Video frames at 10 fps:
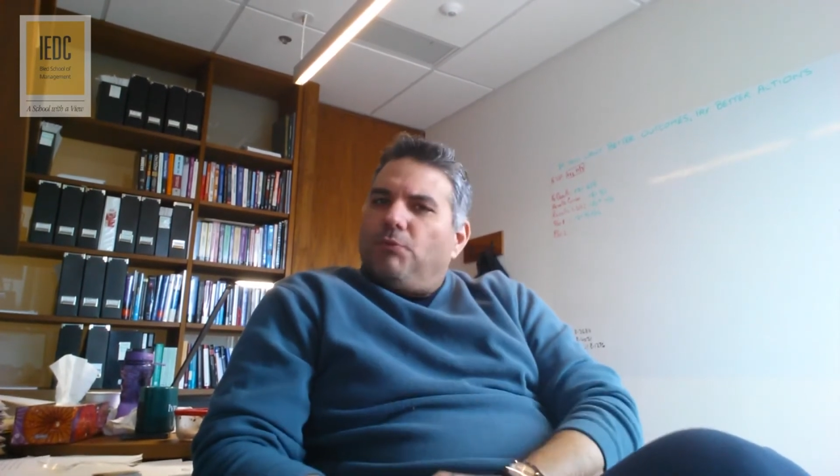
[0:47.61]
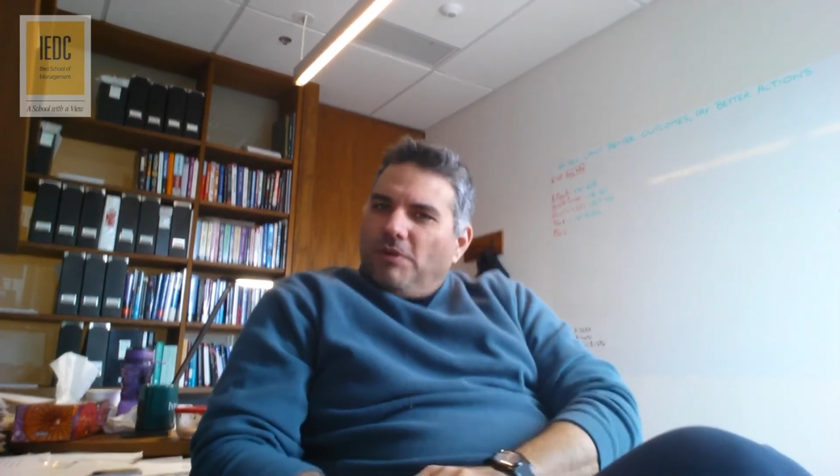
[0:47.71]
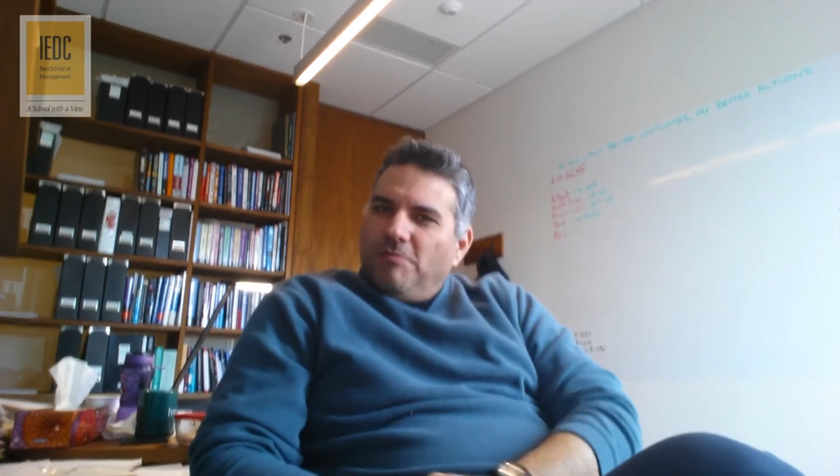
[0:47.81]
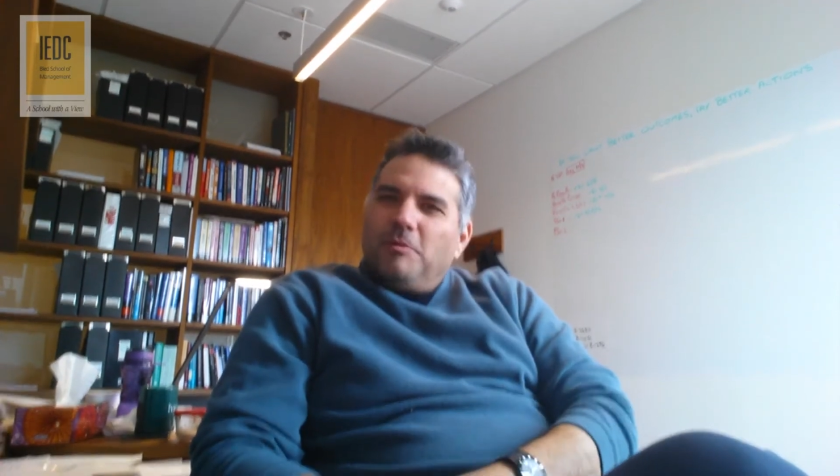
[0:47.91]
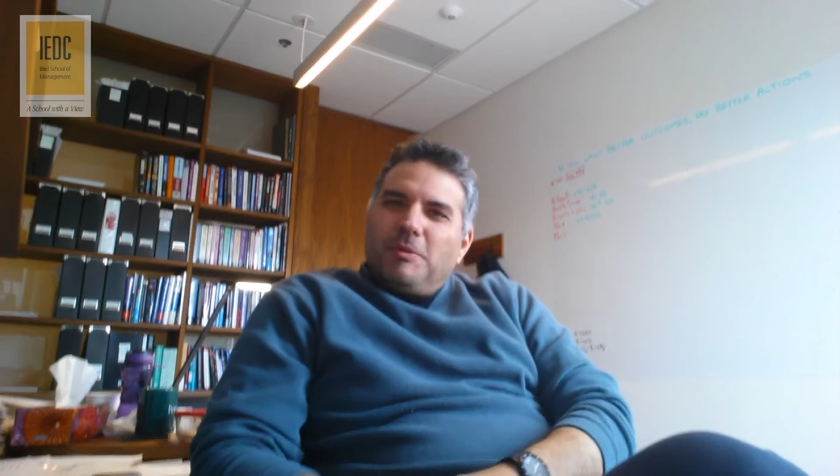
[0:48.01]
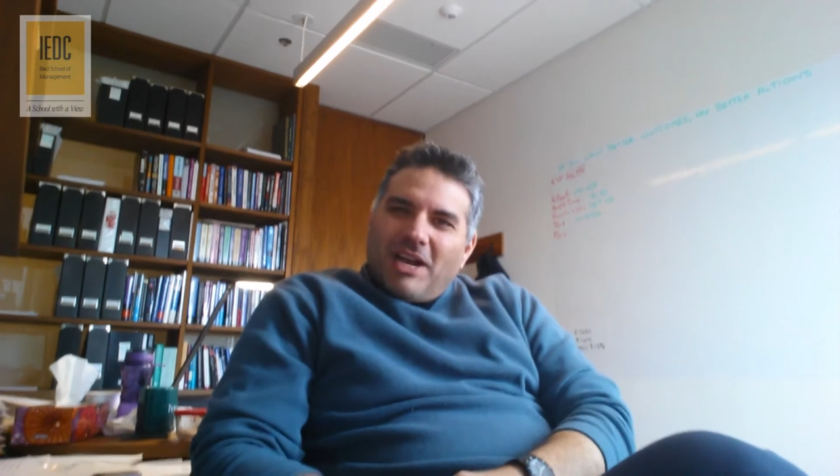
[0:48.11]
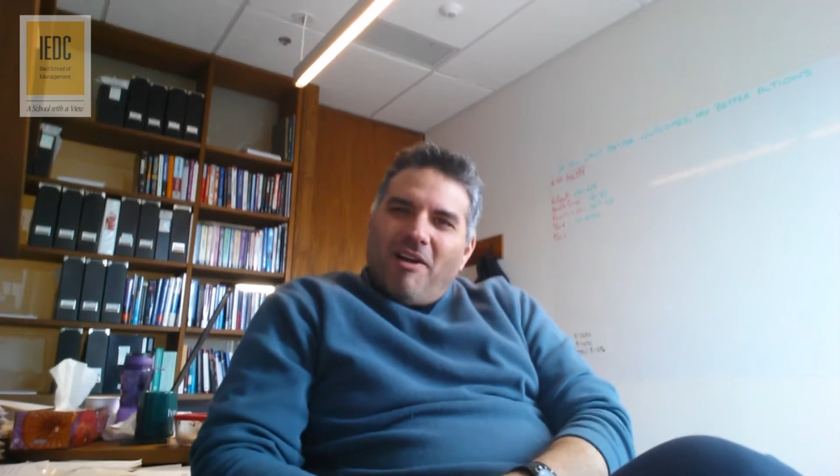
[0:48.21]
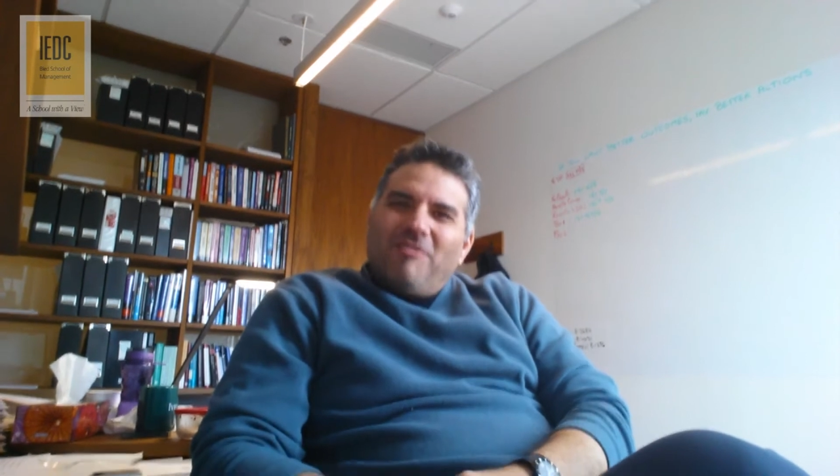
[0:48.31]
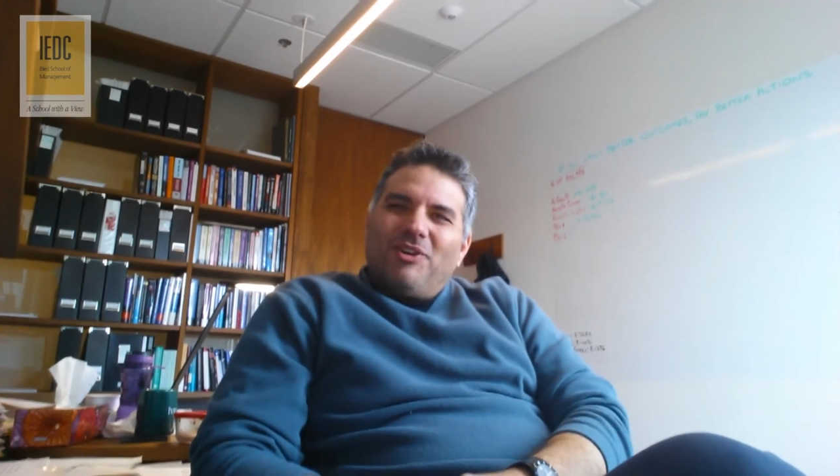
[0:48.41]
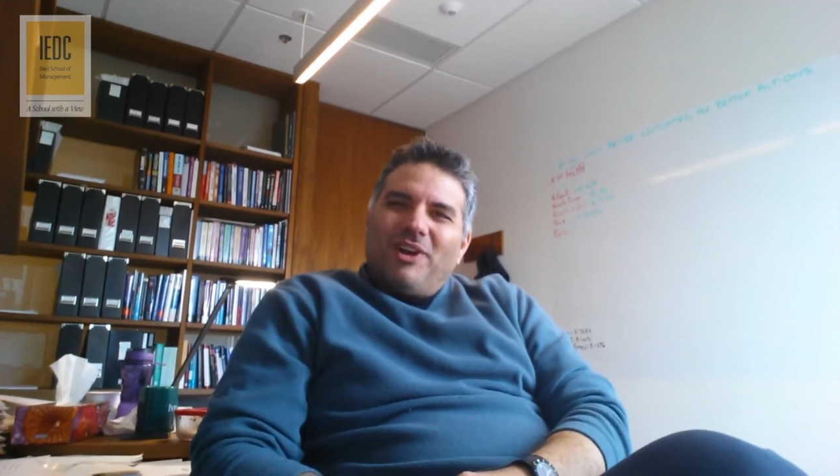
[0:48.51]
that we will be
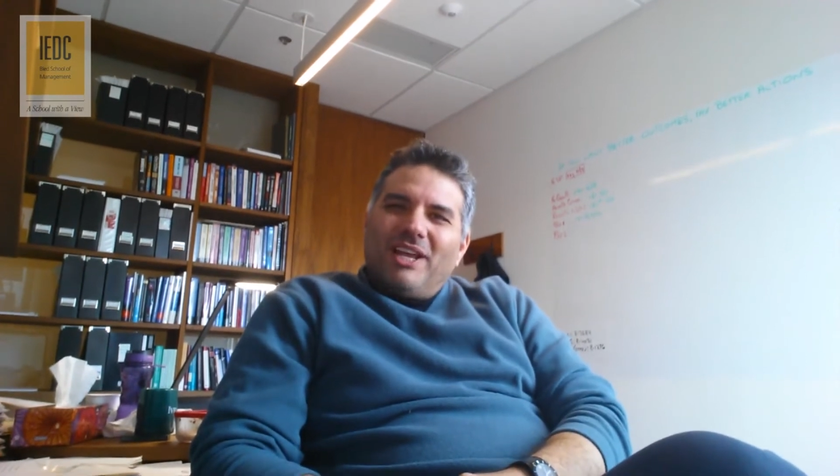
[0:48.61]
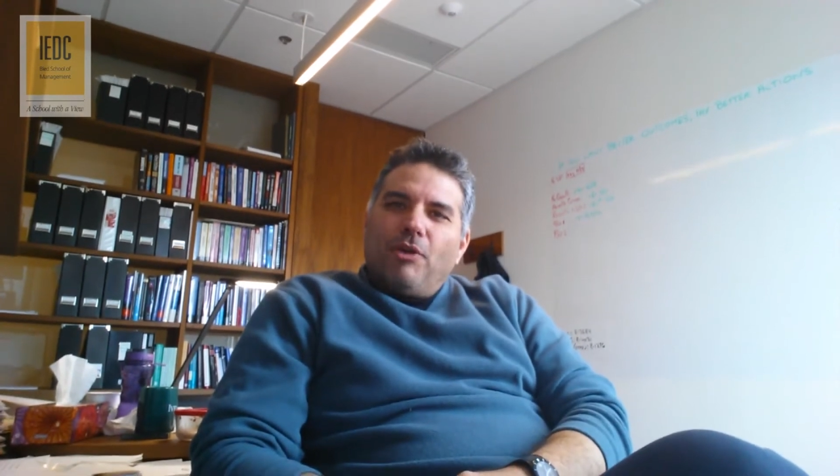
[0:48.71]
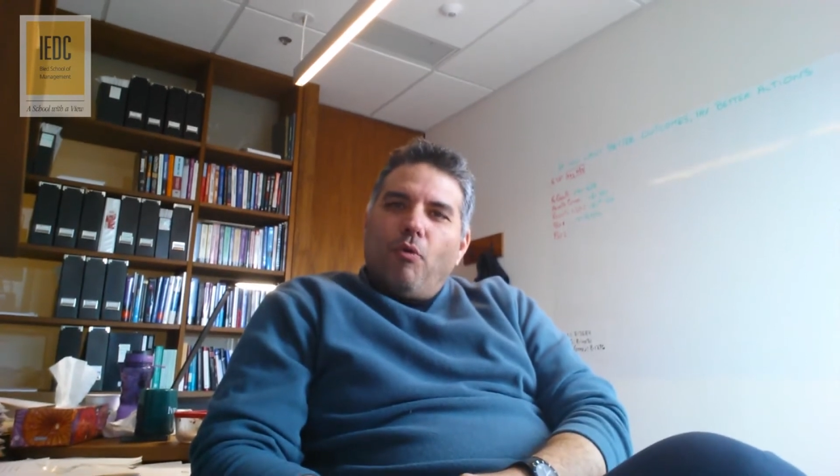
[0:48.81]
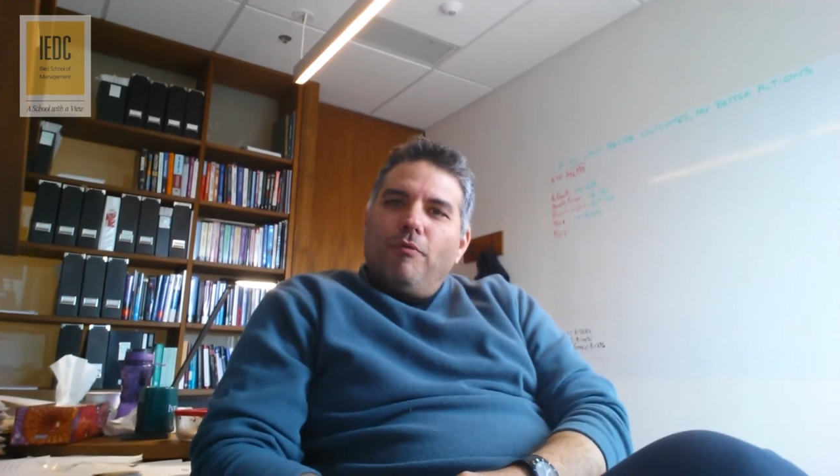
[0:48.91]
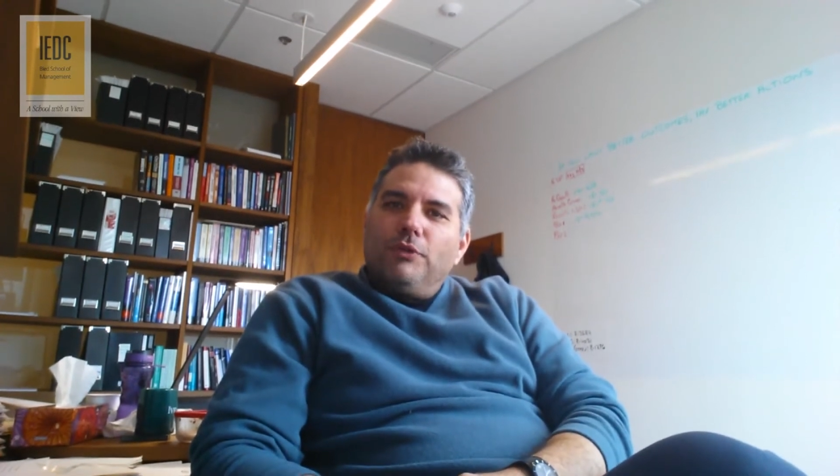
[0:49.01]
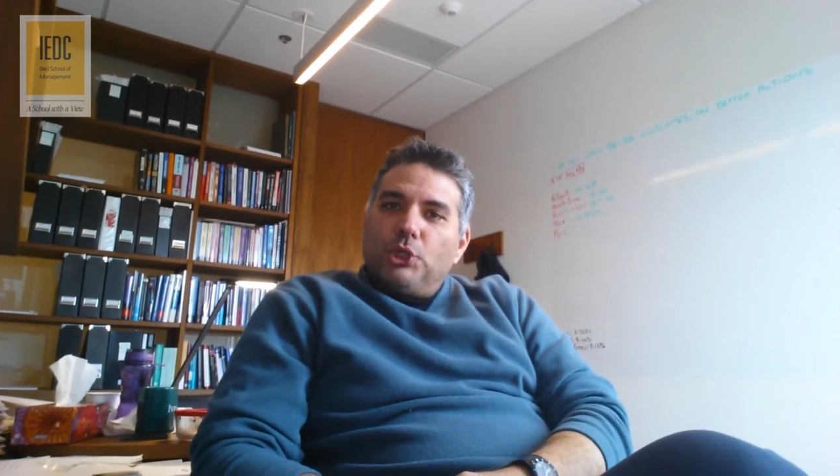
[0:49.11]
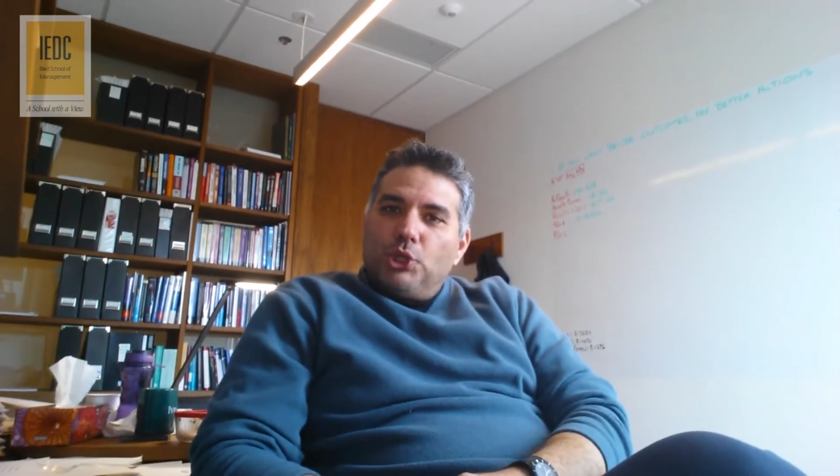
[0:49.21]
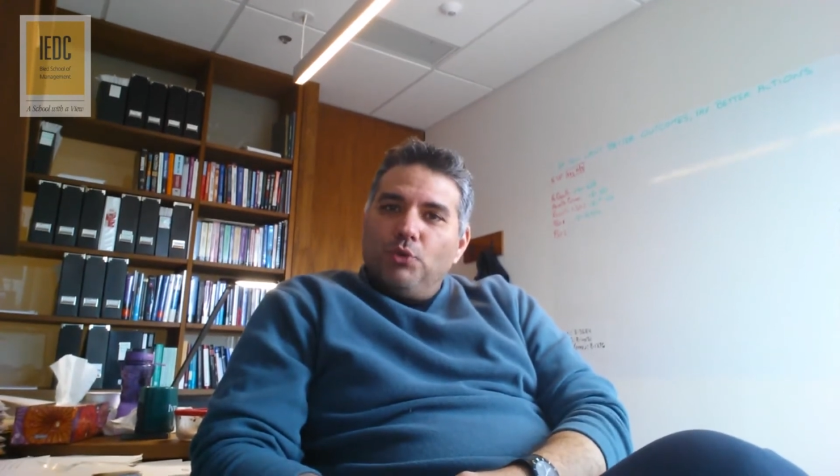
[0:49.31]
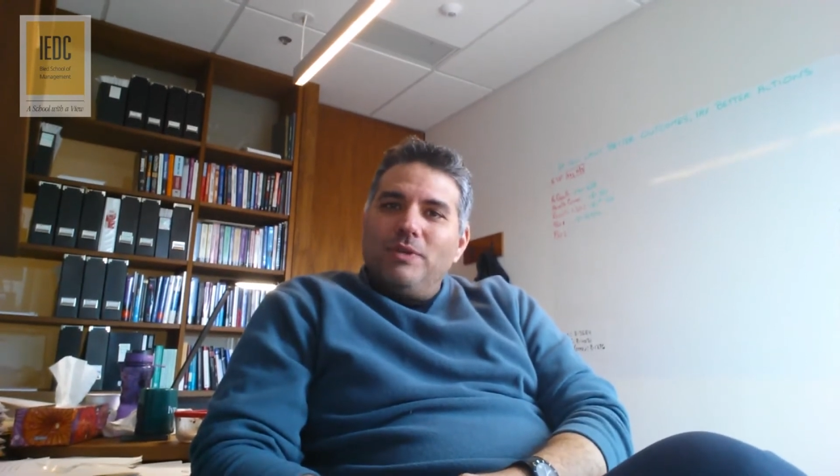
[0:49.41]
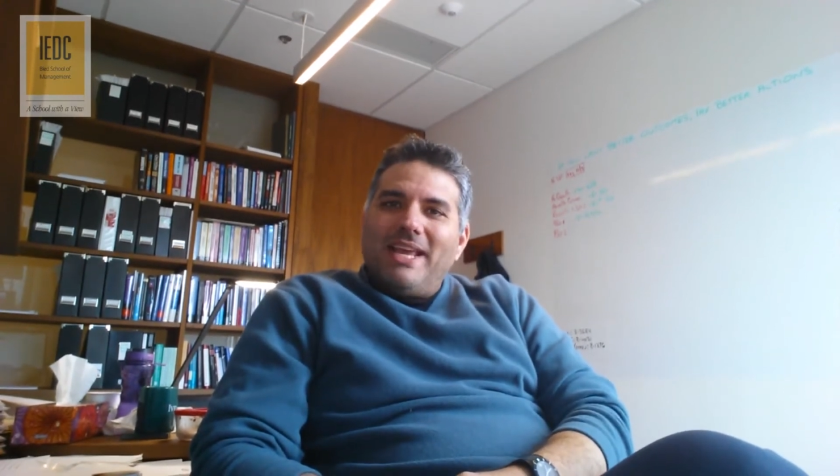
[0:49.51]
covering over the
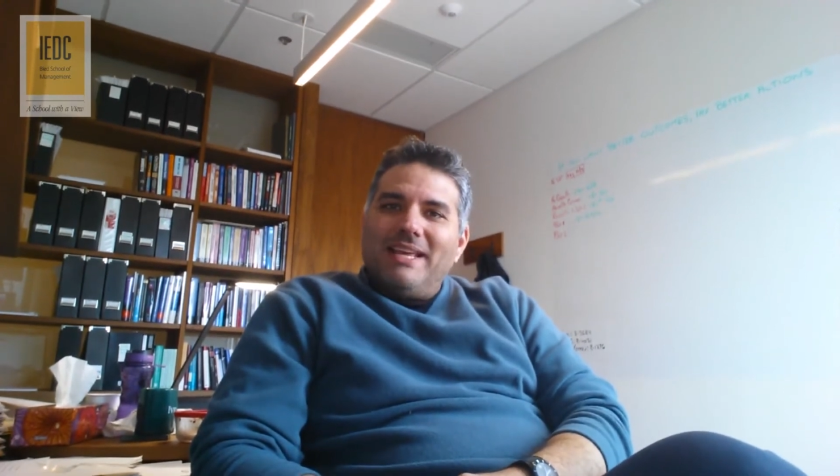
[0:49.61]
2